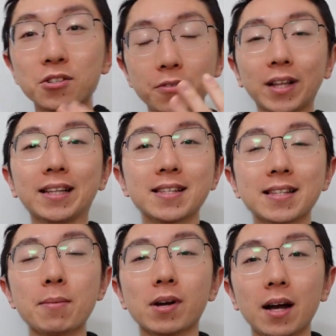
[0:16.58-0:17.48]
So if you like this
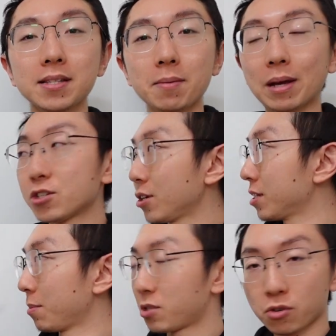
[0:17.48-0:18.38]
type of content, make sure to
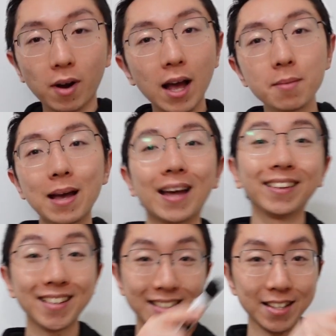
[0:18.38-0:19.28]
subscribe and
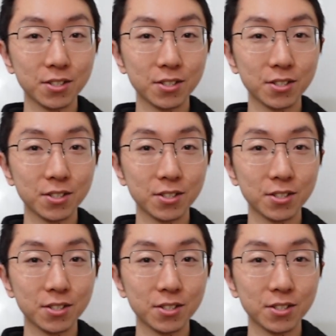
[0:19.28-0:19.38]
let's get